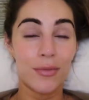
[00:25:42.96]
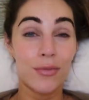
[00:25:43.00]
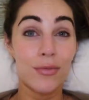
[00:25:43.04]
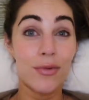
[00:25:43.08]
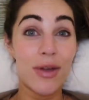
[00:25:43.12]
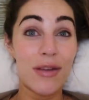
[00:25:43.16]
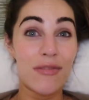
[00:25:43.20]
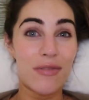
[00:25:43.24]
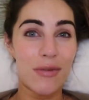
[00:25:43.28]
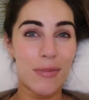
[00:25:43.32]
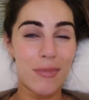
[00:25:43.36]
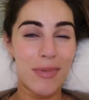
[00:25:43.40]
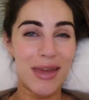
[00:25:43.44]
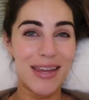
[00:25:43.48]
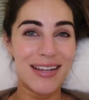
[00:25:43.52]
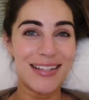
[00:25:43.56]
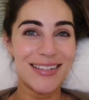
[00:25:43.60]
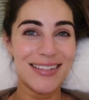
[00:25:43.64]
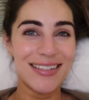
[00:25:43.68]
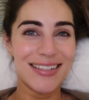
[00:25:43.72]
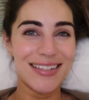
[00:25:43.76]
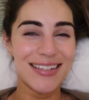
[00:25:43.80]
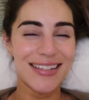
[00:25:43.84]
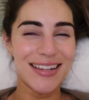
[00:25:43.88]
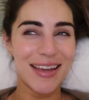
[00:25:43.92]

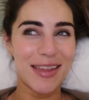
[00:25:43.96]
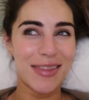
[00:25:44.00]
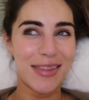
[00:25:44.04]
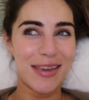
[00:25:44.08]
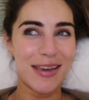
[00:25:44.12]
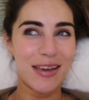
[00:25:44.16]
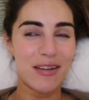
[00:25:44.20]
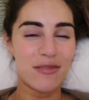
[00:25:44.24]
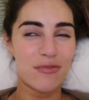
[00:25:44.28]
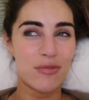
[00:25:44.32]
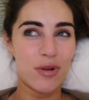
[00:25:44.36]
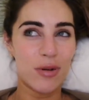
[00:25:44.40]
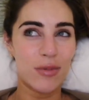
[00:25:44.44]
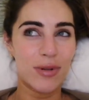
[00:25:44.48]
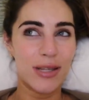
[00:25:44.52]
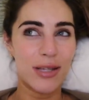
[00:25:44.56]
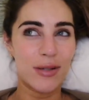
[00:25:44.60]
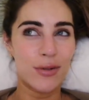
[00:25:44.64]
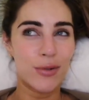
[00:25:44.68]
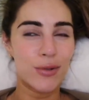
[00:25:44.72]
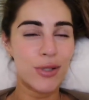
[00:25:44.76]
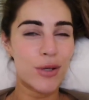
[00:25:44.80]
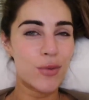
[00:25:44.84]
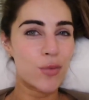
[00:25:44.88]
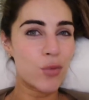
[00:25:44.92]
Rivermint. I think I've probably
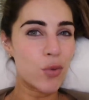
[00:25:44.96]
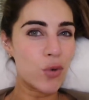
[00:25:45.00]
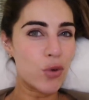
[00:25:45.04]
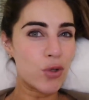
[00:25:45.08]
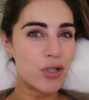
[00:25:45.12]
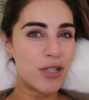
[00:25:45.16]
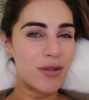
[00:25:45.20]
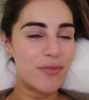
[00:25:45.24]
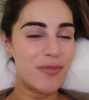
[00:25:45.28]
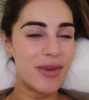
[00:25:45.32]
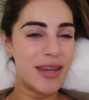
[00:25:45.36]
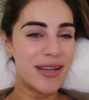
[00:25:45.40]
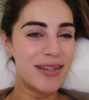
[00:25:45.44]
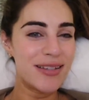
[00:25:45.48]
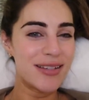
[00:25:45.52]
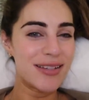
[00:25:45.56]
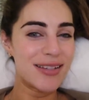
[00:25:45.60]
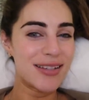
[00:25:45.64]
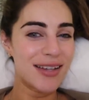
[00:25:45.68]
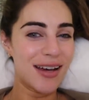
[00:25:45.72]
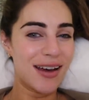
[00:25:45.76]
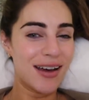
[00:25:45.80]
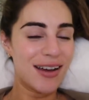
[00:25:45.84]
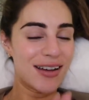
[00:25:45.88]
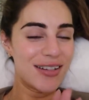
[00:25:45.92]
called it
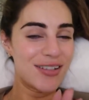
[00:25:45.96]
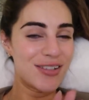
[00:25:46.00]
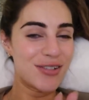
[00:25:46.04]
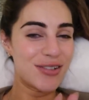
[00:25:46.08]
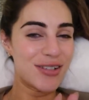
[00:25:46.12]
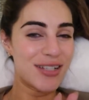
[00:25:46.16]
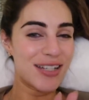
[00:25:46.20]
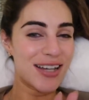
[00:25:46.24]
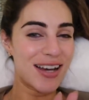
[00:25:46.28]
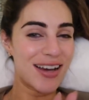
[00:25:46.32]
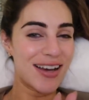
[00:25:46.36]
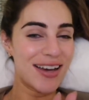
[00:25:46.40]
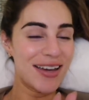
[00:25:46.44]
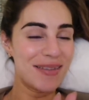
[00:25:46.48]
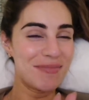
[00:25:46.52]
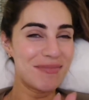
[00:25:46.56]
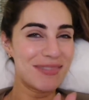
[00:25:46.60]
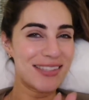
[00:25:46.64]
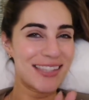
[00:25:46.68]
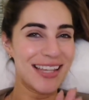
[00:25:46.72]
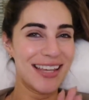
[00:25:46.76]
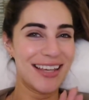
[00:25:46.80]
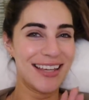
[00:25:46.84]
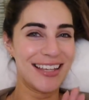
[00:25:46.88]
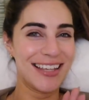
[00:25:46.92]
Watermint 100
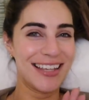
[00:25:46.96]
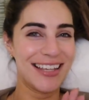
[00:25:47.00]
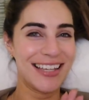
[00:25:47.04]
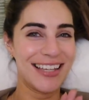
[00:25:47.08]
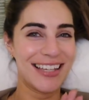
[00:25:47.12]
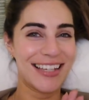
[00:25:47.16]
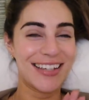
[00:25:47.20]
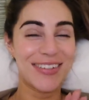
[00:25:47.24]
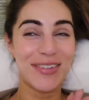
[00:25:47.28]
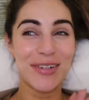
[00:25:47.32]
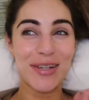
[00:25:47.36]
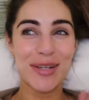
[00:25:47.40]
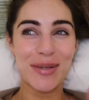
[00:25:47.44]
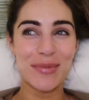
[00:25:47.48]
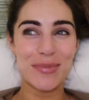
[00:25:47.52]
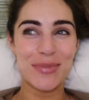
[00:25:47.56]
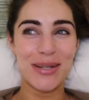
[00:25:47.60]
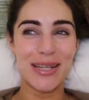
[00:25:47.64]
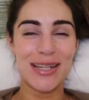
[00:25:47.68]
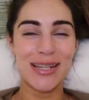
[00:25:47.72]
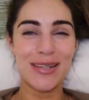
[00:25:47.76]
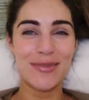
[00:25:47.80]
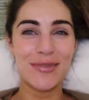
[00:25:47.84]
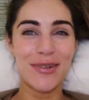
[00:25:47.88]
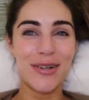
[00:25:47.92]
times got it
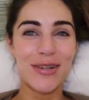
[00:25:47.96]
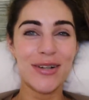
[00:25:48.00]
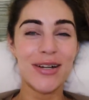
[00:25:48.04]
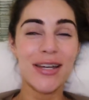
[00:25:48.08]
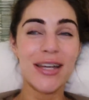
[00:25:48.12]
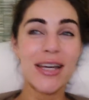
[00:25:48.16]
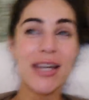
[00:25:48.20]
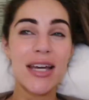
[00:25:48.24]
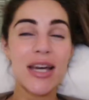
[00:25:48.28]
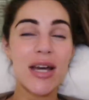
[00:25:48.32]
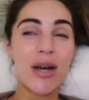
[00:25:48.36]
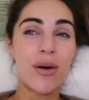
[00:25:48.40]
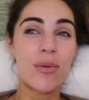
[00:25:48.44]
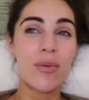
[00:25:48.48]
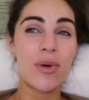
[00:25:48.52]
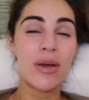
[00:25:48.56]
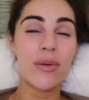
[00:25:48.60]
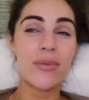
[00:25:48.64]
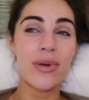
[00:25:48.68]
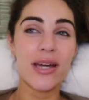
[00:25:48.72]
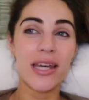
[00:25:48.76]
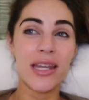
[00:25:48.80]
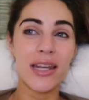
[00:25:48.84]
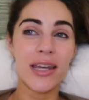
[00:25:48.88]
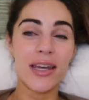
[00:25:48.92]
completely wrong. We
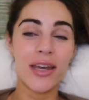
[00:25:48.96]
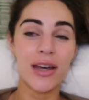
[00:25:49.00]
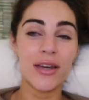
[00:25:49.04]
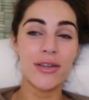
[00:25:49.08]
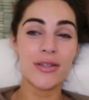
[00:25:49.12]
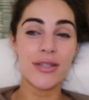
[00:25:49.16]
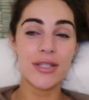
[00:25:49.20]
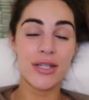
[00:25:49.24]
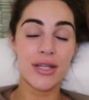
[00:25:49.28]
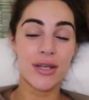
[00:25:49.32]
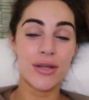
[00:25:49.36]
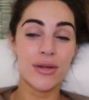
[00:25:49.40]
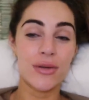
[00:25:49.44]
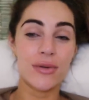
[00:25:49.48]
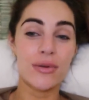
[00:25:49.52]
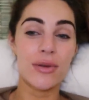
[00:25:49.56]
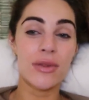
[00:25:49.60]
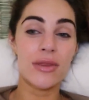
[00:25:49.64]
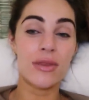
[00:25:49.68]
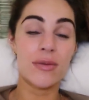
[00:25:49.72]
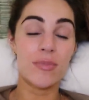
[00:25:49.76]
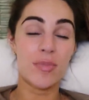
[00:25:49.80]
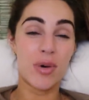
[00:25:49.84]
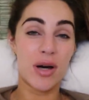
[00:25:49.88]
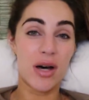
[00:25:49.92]
were going to go to
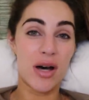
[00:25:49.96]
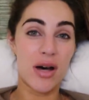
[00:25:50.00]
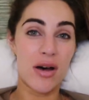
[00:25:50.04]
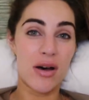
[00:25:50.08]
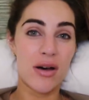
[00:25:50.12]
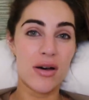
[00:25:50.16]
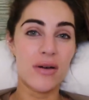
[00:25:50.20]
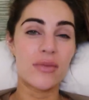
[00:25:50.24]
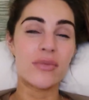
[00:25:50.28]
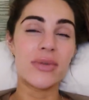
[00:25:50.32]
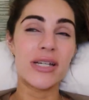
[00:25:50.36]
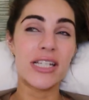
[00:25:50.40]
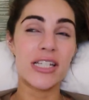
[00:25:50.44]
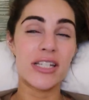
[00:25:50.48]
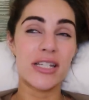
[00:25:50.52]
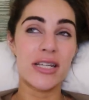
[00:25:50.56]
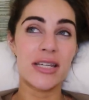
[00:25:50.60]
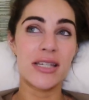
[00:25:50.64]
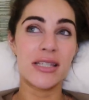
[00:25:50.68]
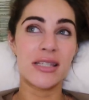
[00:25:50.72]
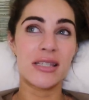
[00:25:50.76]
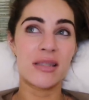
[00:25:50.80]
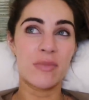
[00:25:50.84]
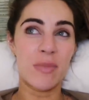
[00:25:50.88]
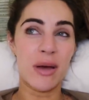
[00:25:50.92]
the bar, which
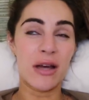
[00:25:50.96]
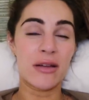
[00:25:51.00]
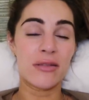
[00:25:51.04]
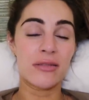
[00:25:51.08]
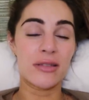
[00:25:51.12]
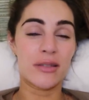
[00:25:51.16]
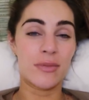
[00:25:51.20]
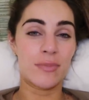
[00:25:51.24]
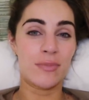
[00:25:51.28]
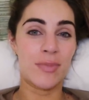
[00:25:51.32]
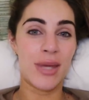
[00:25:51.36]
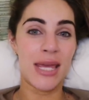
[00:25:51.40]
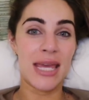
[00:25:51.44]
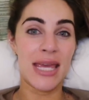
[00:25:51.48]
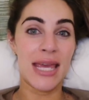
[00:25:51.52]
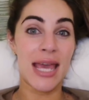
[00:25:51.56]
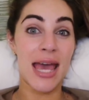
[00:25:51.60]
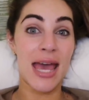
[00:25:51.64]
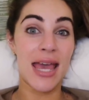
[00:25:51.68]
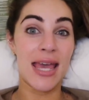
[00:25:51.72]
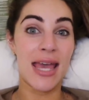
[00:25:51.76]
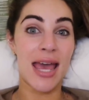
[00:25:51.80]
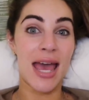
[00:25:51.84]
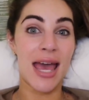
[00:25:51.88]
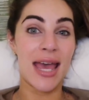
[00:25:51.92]
is spelt
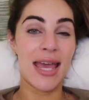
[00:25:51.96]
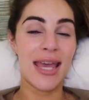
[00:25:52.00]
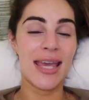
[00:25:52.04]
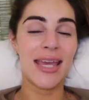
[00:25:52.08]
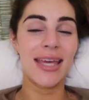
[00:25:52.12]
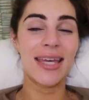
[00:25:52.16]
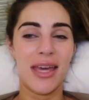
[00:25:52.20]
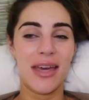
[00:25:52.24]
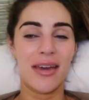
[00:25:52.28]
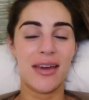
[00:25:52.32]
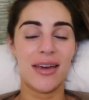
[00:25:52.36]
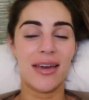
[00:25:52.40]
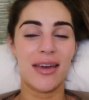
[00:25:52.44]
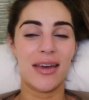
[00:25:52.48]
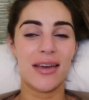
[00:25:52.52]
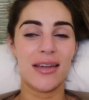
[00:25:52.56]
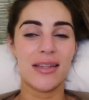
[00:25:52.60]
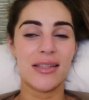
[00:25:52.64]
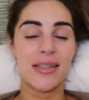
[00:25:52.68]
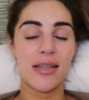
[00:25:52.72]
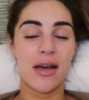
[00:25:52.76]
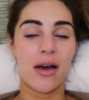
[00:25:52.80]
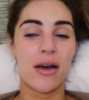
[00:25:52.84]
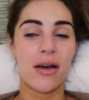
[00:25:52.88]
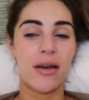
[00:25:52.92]
B-A-A, here
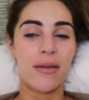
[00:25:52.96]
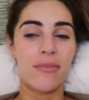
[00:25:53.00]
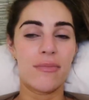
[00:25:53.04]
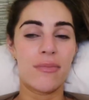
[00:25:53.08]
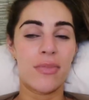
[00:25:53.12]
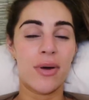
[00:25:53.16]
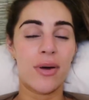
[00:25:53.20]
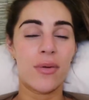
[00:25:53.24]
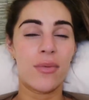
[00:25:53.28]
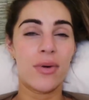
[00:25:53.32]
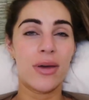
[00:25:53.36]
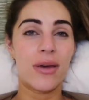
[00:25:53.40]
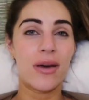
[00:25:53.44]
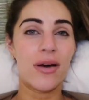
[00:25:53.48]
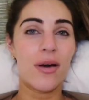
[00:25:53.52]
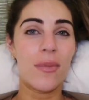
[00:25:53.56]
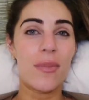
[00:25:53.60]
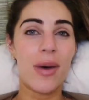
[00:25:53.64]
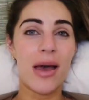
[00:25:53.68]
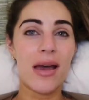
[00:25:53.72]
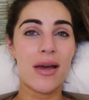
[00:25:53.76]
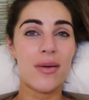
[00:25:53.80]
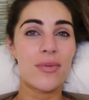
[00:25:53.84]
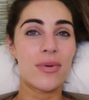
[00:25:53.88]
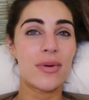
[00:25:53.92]
at Thyme, but we
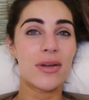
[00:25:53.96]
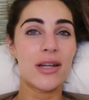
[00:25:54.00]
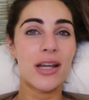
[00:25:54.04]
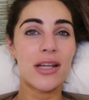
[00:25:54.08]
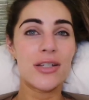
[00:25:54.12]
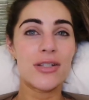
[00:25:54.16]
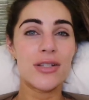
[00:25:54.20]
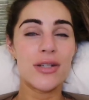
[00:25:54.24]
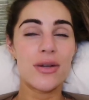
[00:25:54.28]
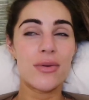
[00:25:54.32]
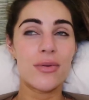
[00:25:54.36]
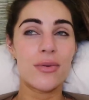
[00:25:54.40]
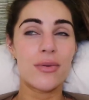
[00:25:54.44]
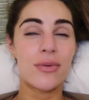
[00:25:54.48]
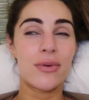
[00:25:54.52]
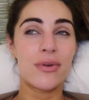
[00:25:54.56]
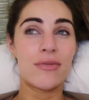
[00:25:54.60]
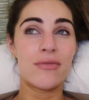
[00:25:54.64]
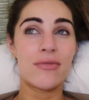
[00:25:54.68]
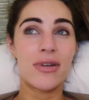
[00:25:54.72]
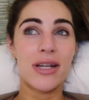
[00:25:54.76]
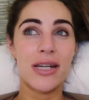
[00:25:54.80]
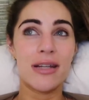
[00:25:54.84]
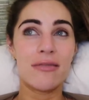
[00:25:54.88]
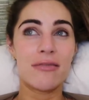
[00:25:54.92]
got back and we were like, do you know what, we're
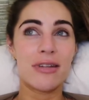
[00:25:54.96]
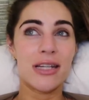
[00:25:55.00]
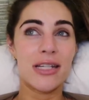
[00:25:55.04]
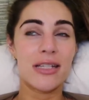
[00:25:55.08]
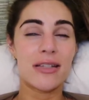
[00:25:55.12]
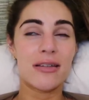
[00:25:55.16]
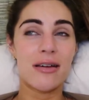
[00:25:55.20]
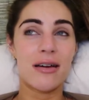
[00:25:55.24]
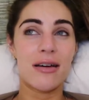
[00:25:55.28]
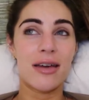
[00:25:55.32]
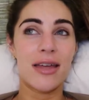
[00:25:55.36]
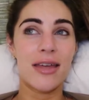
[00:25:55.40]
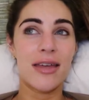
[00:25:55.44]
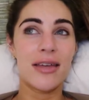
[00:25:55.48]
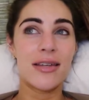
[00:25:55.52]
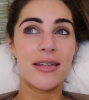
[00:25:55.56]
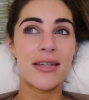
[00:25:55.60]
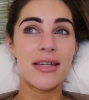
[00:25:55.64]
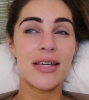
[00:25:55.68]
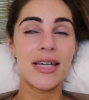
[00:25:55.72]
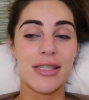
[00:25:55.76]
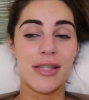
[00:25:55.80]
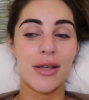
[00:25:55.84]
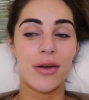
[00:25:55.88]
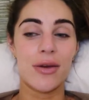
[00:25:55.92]
really, really
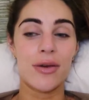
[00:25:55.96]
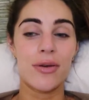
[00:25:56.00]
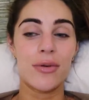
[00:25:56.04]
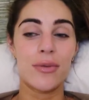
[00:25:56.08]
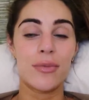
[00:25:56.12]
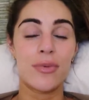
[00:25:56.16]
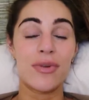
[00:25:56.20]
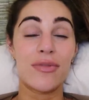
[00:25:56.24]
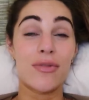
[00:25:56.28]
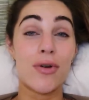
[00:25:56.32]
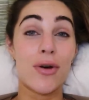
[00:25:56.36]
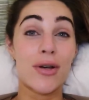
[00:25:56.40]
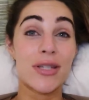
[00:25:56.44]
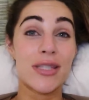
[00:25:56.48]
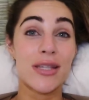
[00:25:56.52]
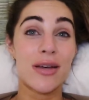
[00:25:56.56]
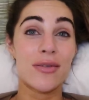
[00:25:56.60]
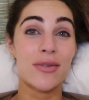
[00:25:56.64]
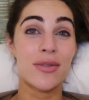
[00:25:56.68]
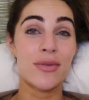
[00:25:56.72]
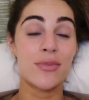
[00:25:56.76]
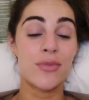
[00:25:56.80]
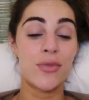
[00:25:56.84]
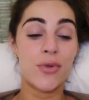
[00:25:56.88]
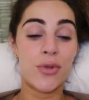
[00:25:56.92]
tired. So we've got
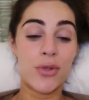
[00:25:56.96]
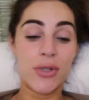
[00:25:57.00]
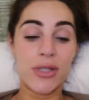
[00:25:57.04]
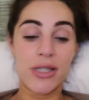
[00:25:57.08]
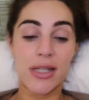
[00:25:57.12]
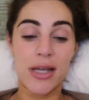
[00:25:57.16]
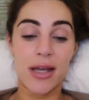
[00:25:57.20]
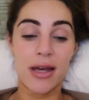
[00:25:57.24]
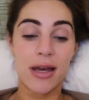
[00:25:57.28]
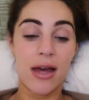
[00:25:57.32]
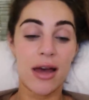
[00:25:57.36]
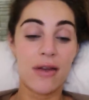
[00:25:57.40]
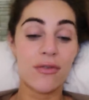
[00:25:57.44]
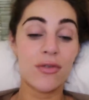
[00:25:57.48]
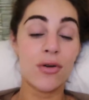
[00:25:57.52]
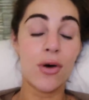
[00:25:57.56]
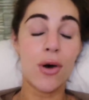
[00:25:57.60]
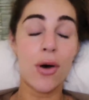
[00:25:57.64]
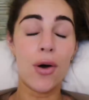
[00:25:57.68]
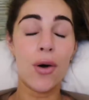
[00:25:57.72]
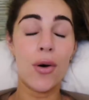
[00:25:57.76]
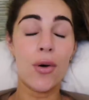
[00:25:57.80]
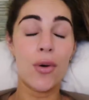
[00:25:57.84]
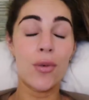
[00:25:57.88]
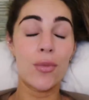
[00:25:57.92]
ourselves some water. I've
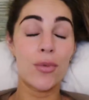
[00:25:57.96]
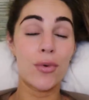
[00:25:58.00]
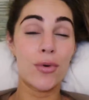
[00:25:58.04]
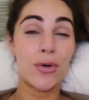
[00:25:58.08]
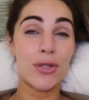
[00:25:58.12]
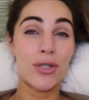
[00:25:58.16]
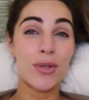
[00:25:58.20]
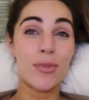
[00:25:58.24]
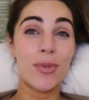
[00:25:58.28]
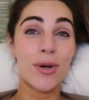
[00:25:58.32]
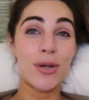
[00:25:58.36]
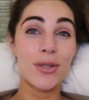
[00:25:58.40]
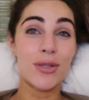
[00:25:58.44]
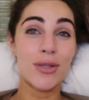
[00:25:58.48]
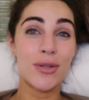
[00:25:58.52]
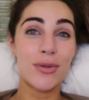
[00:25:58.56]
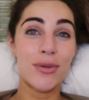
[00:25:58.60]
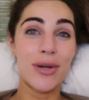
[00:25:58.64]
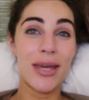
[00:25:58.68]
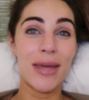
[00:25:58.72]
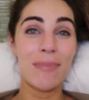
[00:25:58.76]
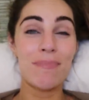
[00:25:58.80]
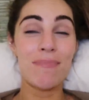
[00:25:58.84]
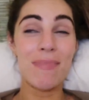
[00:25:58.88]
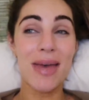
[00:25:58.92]
got a hot water
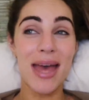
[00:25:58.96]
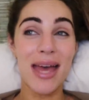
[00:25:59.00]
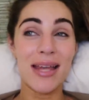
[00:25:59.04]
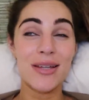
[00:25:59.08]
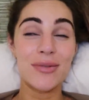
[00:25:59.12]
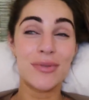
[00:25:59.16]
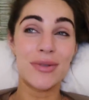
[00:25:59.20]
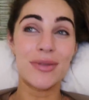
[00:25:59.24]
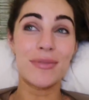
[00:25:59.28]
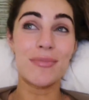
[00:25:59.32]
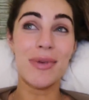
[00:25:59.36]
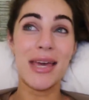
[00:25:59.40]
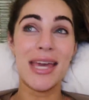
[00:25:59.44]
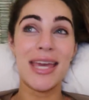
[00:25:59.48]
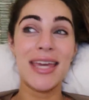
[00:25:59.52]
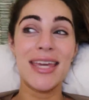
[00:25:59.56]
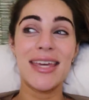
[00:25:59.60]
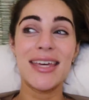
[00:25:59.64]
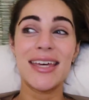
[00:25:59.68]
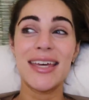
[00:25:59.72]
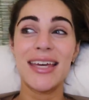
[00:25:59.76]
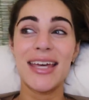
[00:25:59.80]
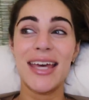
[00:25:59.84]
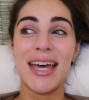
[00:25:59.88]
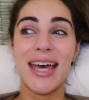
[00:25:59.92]
bottle in bed with
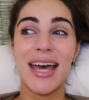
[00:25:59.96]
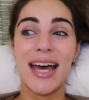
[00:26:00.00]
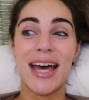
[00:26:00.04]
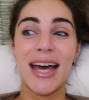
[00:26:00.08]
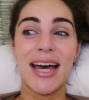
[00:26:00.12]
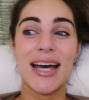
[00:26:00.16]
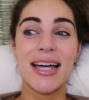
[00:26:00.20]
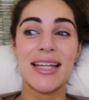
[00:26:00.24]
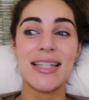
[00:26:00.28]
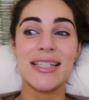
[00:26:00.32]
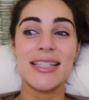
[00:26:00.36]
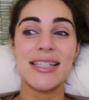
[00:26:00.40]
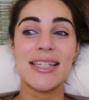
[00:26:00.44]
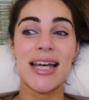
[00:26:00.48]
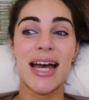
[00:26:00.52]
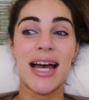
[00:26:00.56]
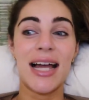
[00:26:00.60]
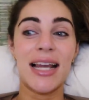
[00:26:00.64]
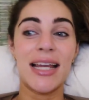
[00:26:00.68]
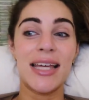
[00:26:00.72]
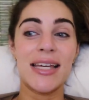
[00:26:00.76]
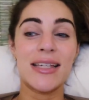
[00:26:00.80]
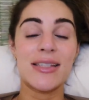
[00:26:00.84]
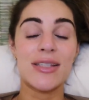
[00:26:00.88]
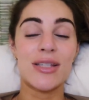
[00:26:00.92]
me, and
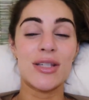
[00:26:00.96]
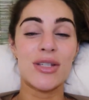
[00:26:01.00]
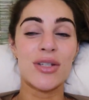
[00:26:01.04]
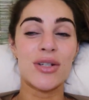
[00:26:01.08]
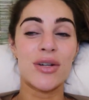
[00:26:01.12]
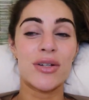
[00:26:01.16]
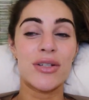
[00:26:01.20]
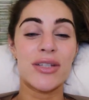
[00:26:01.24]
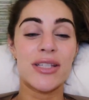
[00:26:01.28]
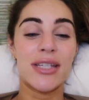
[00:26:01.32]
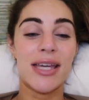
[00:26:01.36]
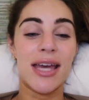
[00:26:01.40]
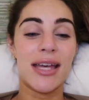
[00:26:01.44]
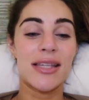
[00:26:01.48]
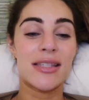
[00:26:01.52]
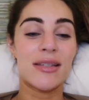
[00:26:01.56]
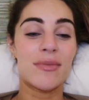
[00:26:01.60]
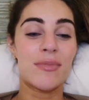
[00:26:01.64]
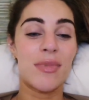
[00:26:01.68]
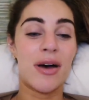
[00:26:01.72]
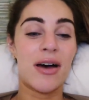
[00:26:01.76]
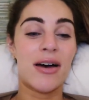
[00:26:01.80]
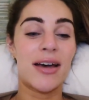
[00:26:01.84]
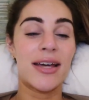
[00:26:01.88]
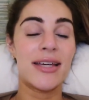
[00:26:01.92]
Ali has just gone to get
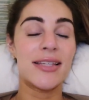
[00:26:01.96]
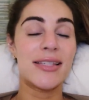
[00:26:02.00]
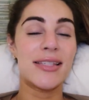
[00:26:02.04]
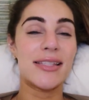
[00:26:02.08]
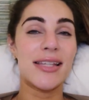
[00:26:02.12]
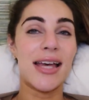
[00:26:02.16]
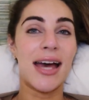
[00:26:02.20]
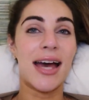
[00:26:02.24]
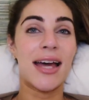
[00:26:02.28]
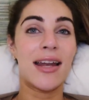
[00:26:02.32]
some ice.